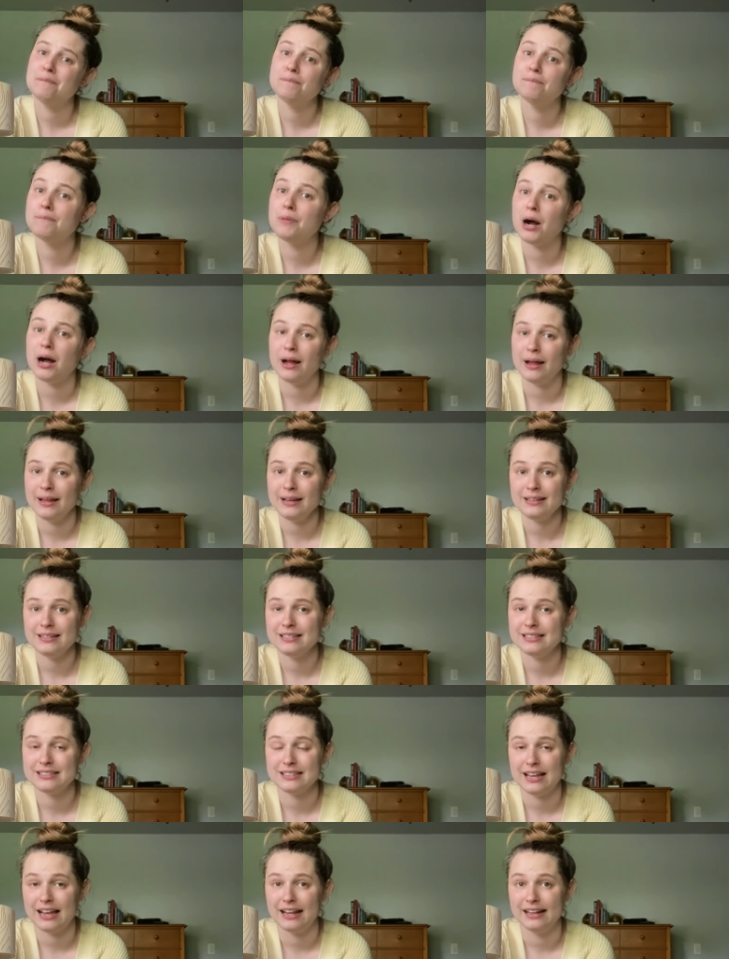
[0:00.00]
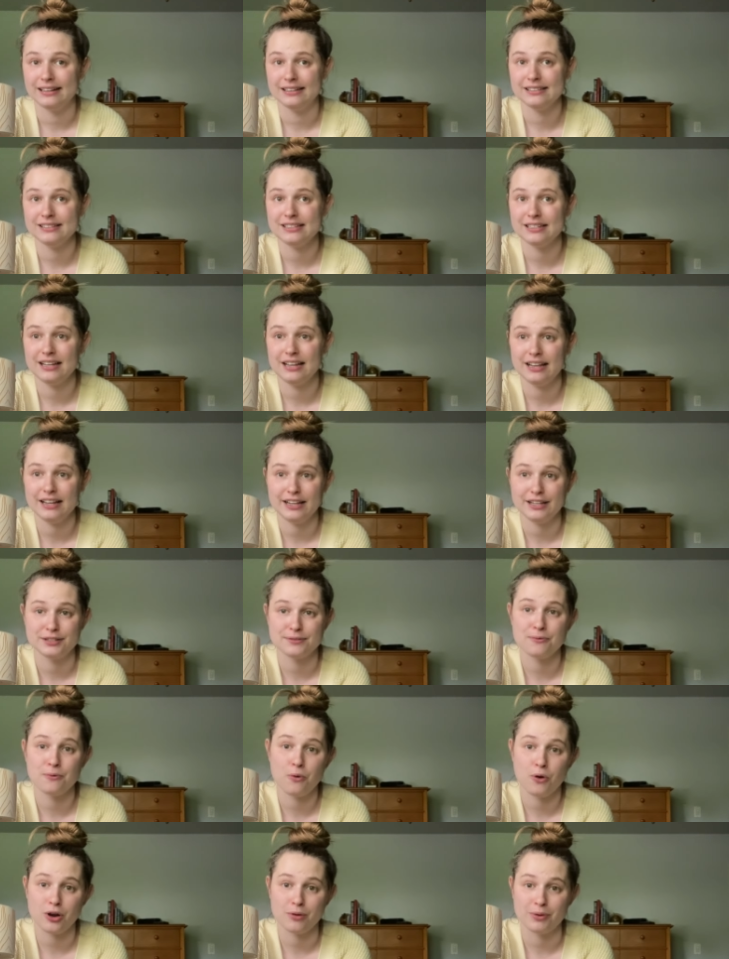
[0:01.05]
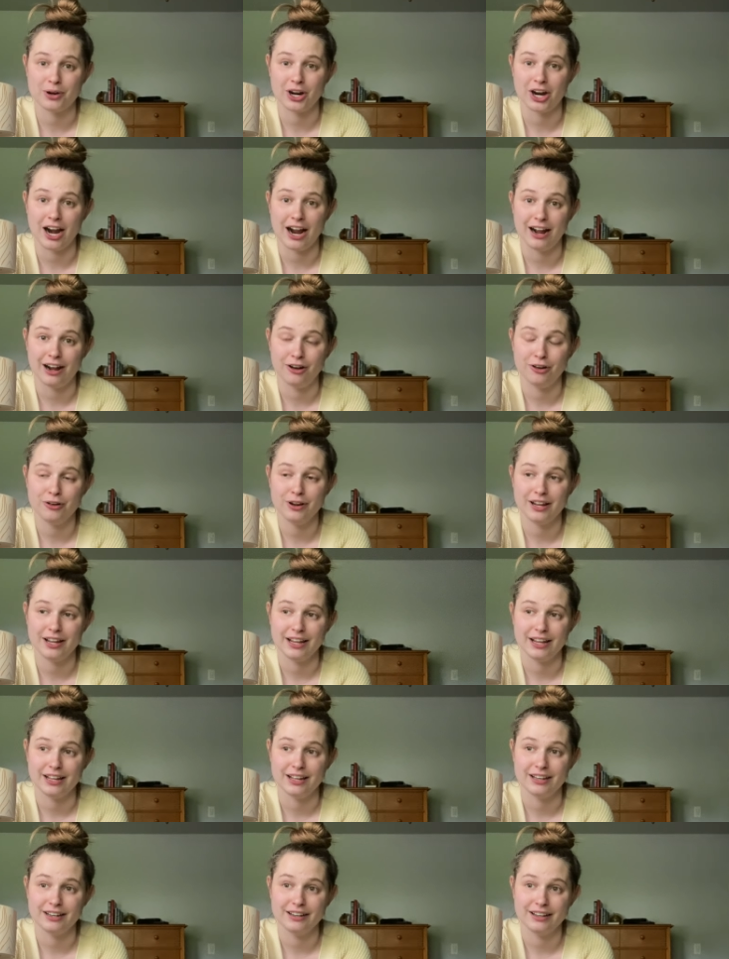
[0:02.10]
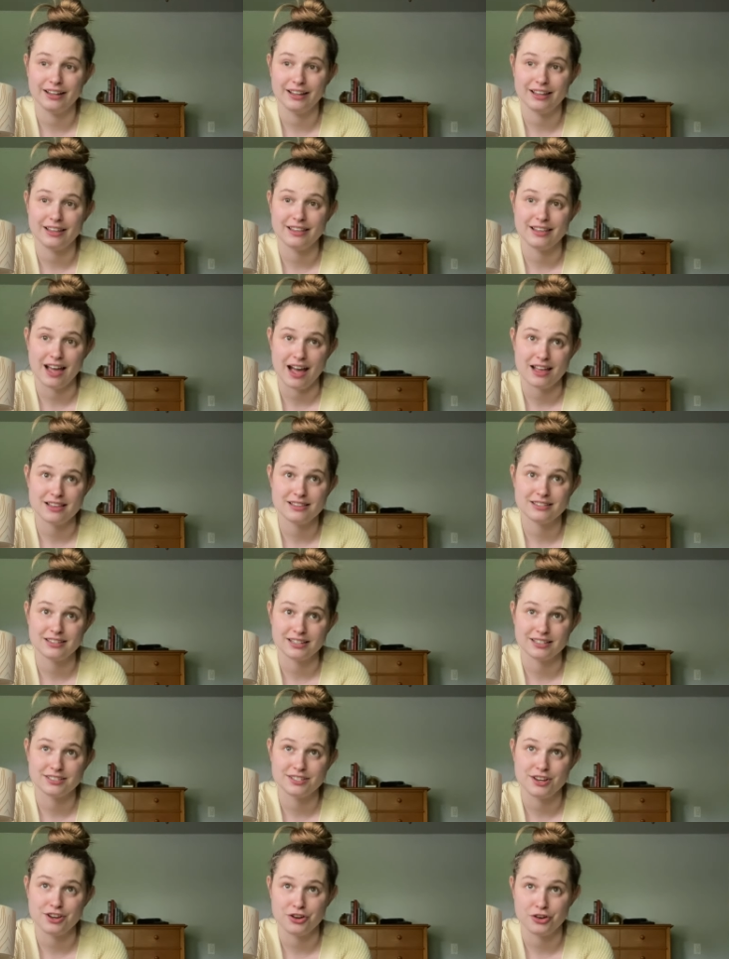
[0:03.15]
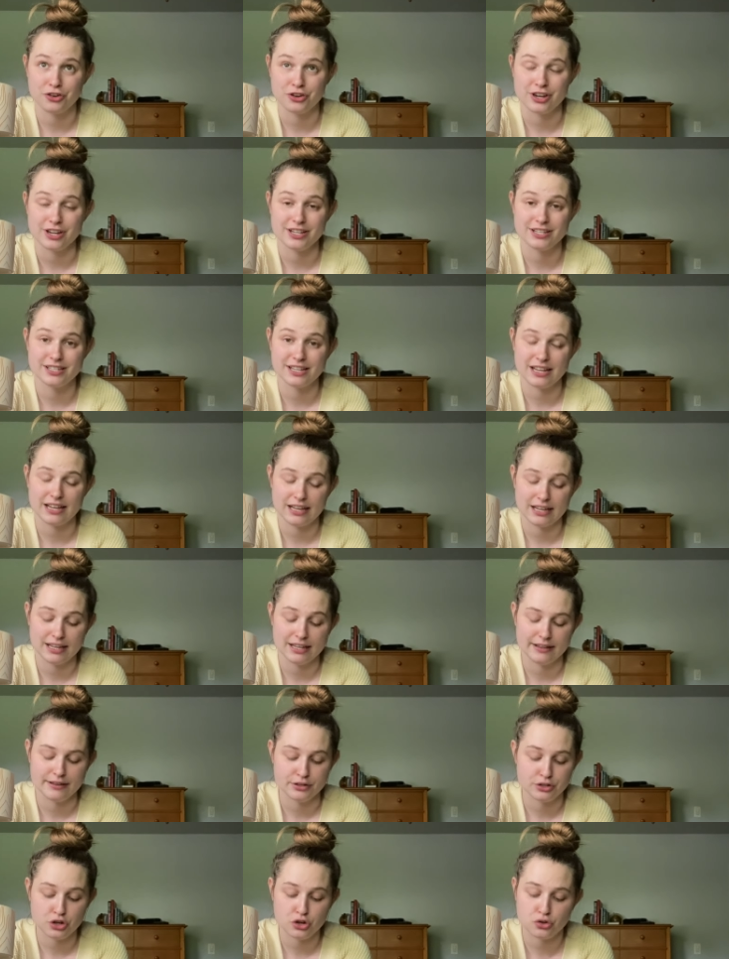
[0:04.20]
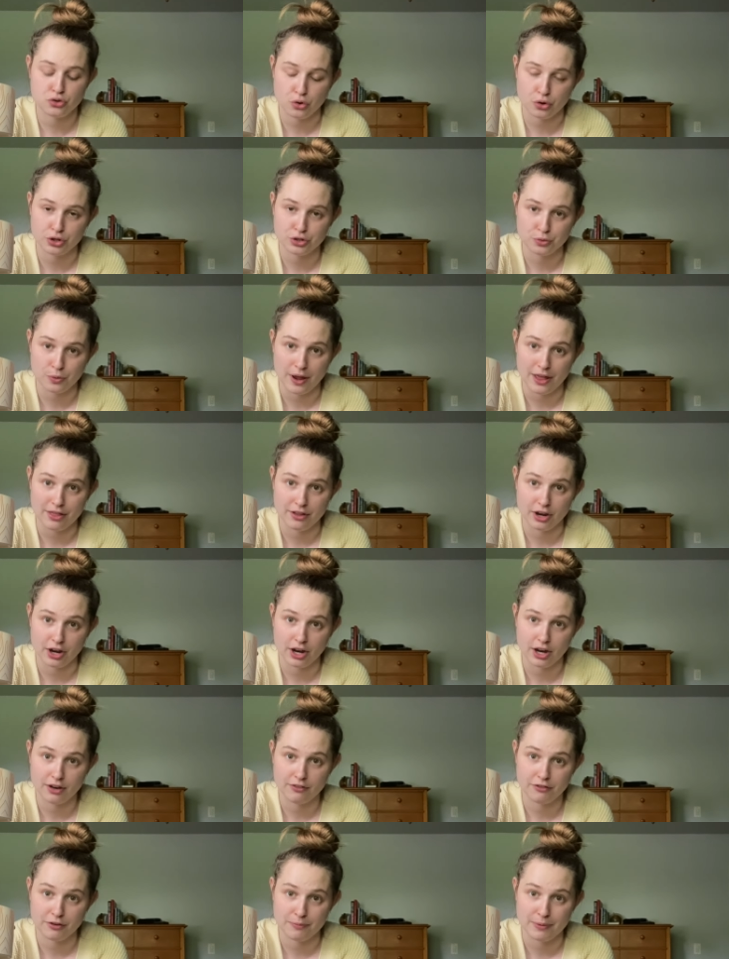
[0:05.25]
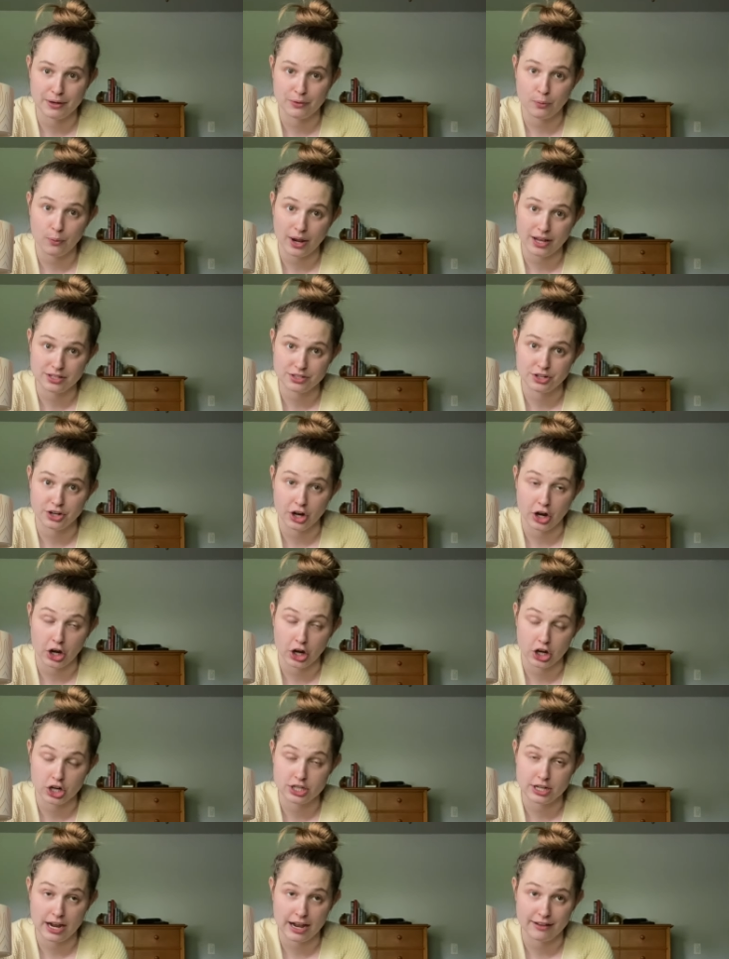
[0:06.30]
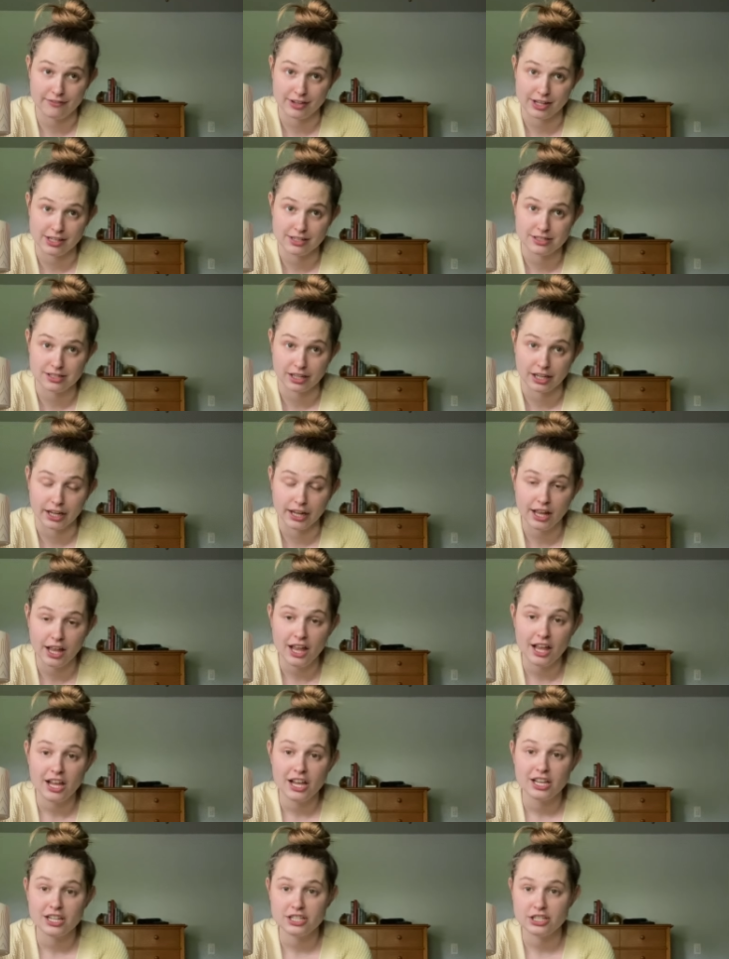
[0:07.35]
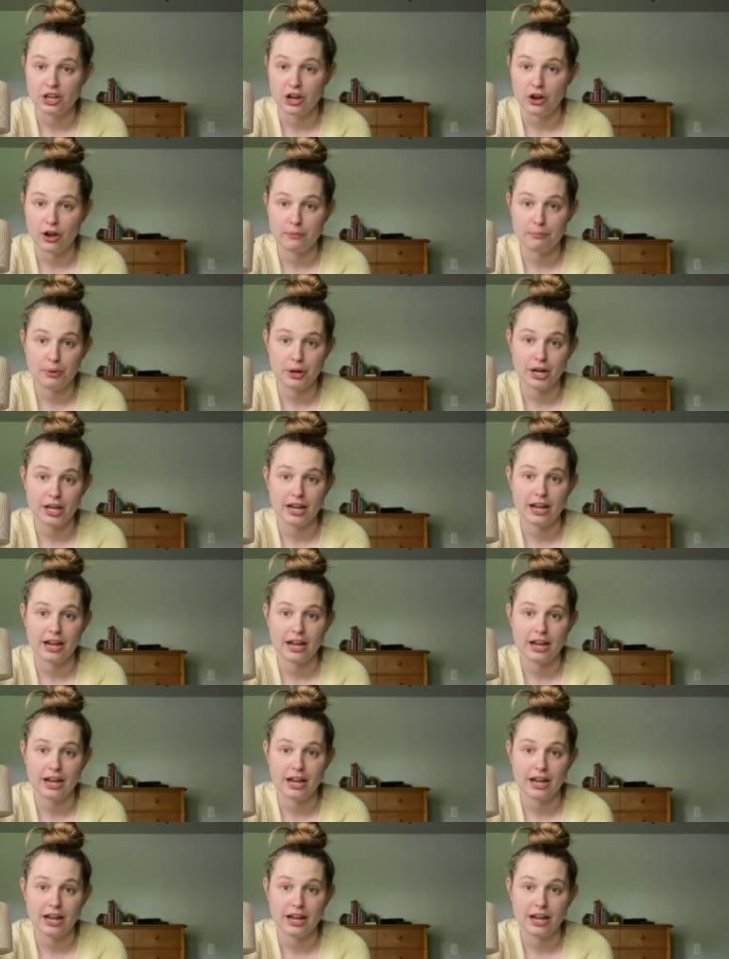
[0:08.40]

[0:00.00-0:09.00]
But since it's warmer out, and yes, sixty degrees is shorts weather for Midwesterners, obviously. So I'm putting